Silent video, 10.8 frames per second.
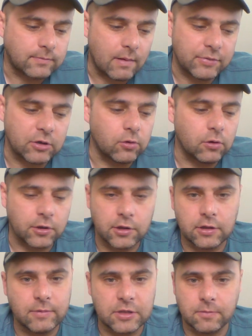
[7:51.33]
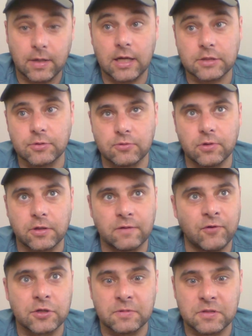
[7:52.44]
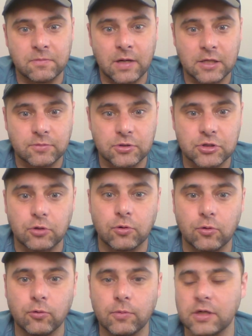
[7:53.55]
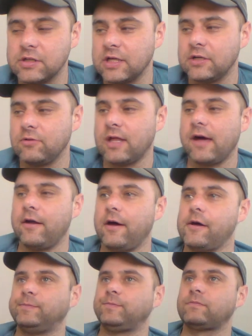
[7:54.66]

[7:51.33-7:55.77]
but they're all good. The Mission Impossibles are really... The first Mission Impossible is so cool because they do that uh,